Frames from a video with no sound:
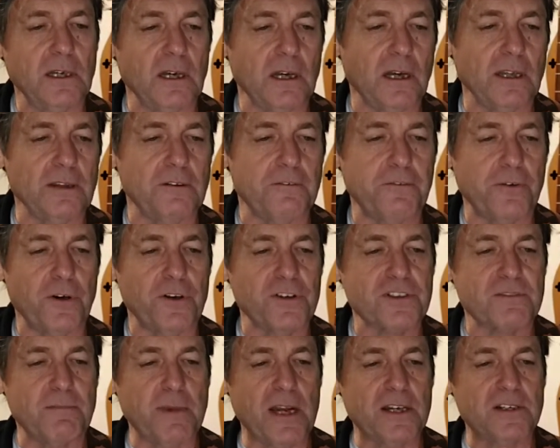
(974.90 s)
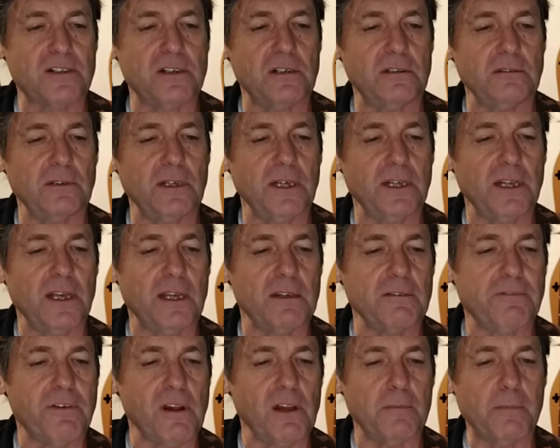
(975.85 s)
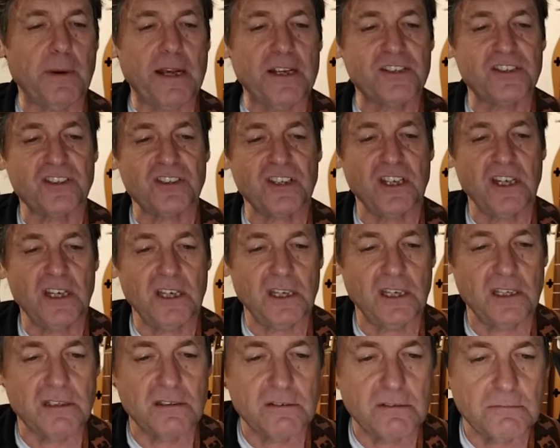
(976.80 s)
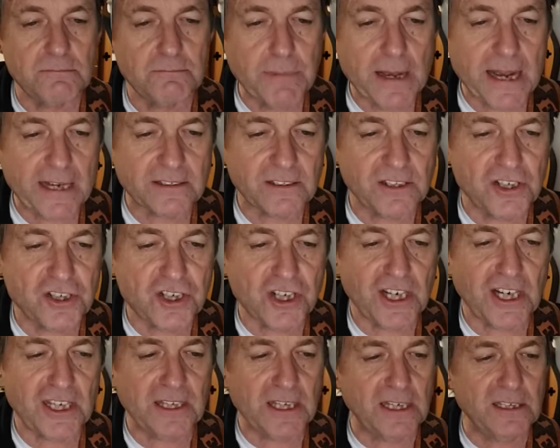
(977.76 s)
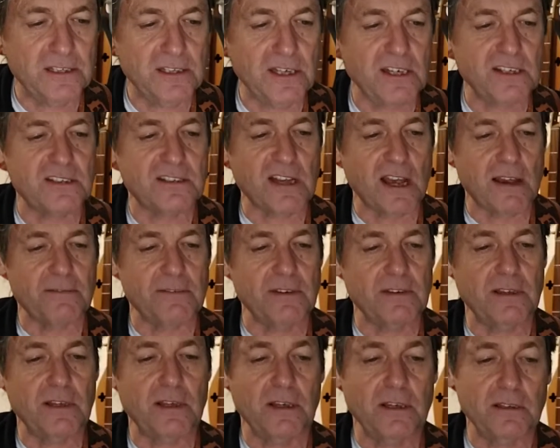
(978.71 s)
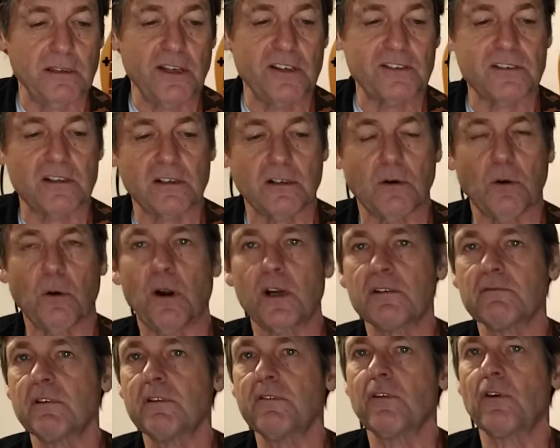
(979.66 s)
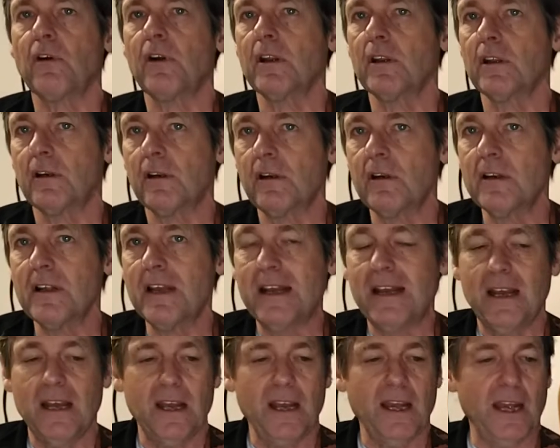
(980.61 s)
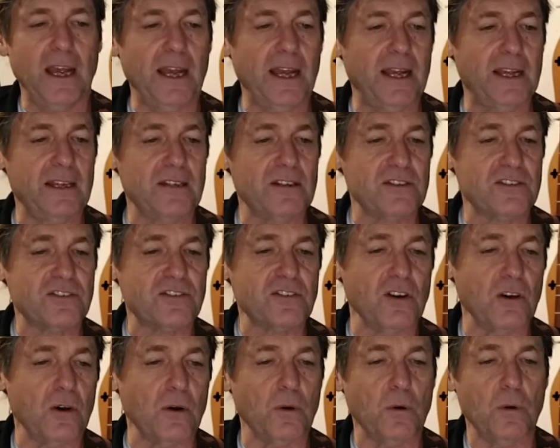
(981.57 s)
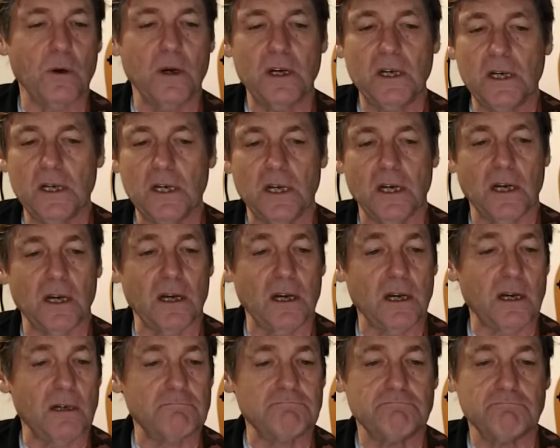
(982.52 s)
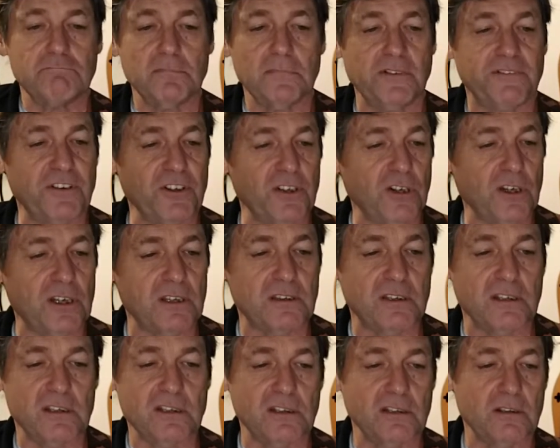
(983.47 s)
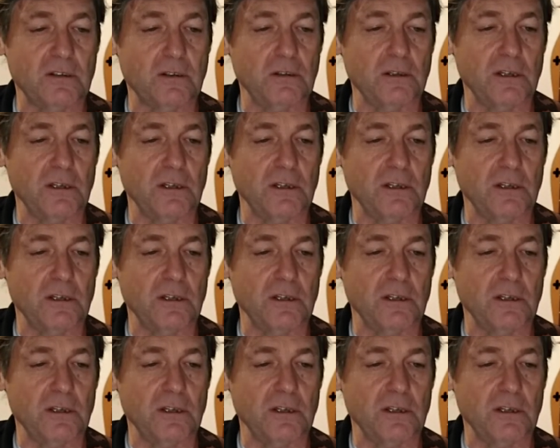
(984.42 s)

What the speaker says: the first measure, and then followed by C, and back to G, and then D7th. These are chords we've already learned. And so if you look at the